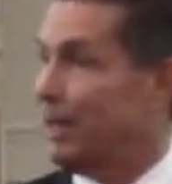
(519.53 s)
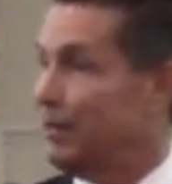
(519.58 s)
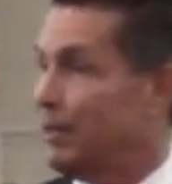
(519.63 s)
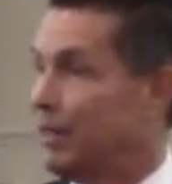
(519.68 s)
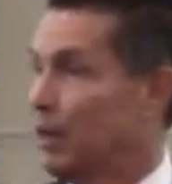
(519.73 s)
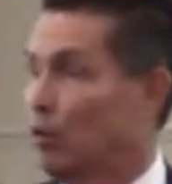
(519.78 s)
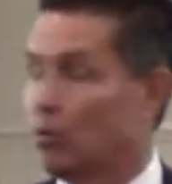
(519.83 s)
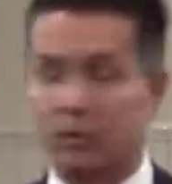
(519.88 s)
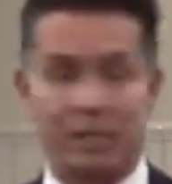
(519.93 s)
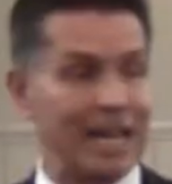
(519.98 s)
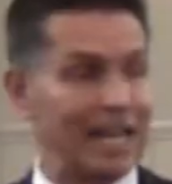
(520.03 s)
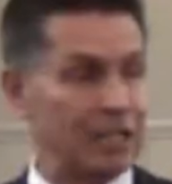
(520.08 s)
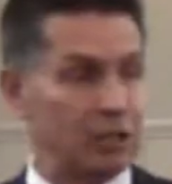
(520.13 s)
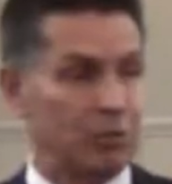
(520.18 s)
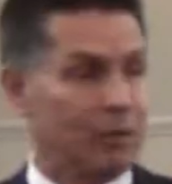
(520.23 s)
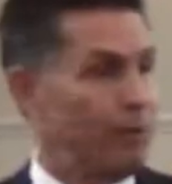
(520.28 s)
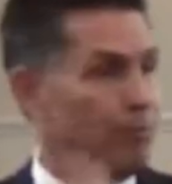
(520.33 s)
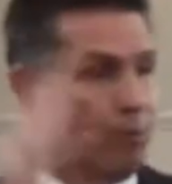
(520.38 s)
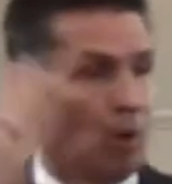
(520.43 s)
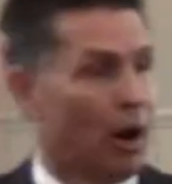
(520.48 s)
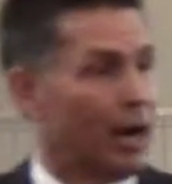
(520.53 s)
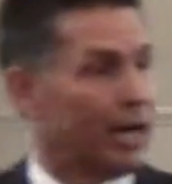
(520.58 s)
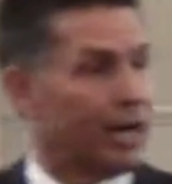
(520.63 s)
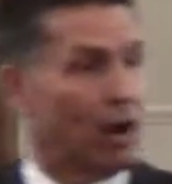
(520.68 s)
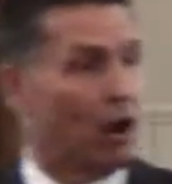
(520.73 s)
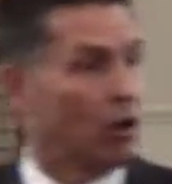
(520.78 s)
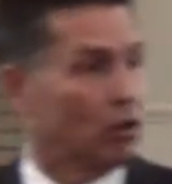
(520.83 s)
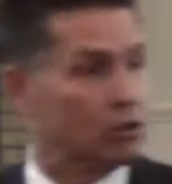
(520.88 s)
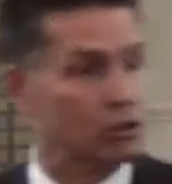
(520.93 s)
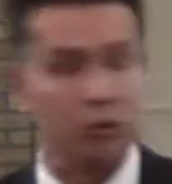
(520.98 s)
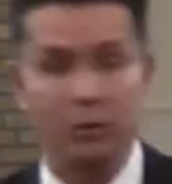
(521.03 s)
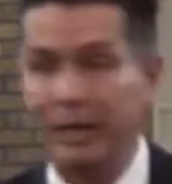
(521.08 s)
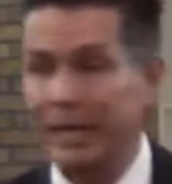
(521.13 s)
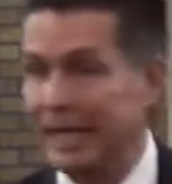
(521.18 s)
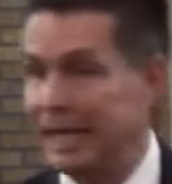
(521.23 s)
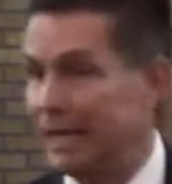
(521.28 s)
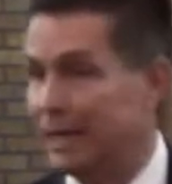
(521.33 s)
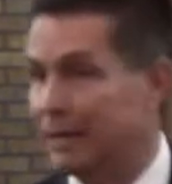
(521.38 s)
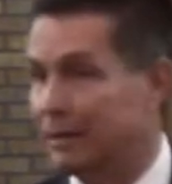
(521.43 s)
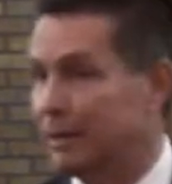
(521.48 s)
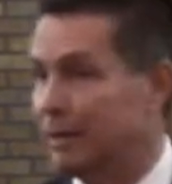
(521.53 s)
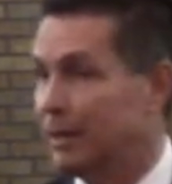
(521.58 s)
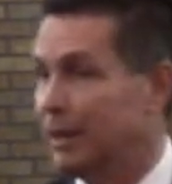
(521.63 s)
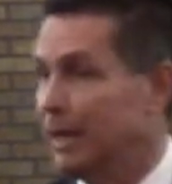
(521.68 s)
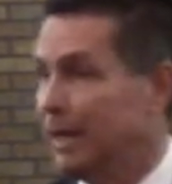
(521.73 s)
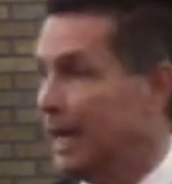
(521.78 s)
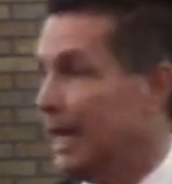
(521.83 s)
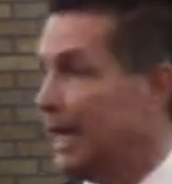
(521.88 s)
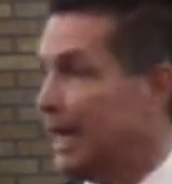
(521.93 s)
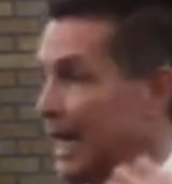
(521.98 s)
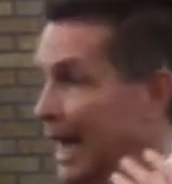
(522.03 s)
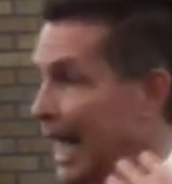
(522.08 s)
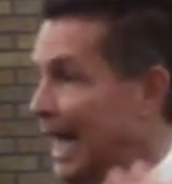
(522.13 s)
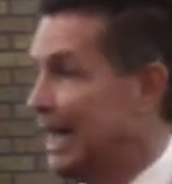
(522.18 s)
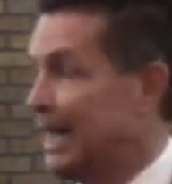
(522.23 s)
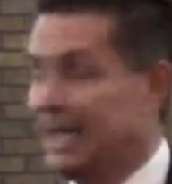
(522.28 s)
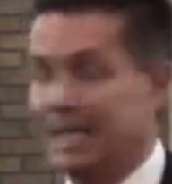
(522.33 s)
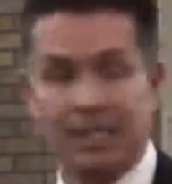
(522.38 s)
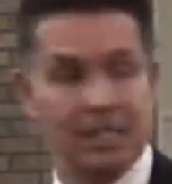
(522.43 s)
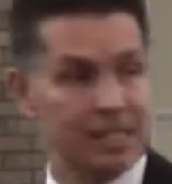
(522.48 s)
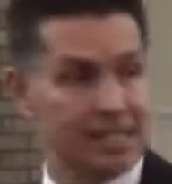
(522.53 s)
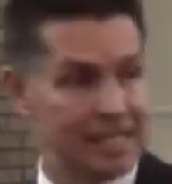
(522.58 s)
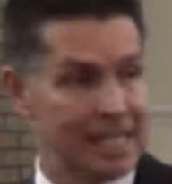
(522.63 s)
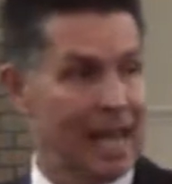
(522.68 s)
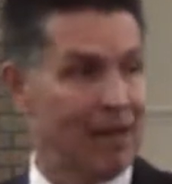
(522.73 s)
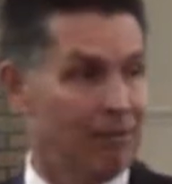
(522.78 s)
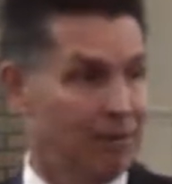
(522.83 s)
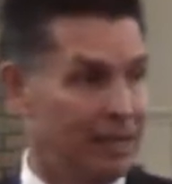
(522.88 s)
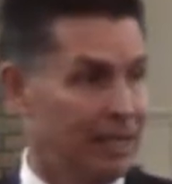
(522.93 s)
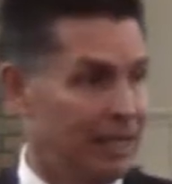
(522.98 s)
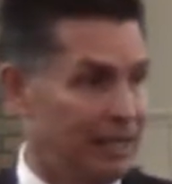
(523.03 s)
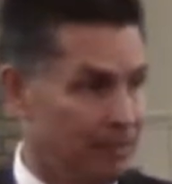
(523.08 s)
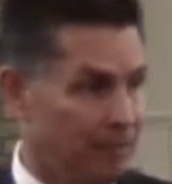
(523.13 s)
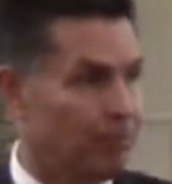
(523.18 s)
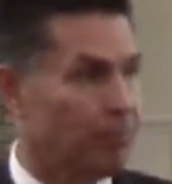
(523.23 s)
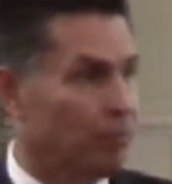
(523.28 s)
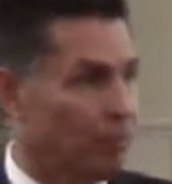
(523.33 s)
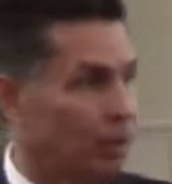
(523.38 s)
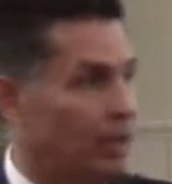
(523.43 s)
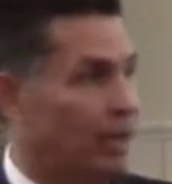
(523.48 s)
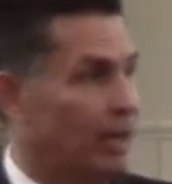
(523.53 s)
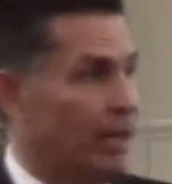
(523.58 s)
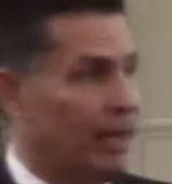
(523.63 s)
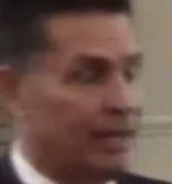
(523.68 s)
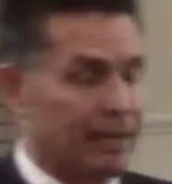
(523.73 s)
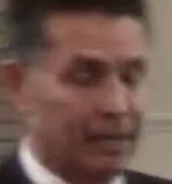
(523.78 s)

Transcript: the Old Testament. He brought it all to an end in AD 70. Okay,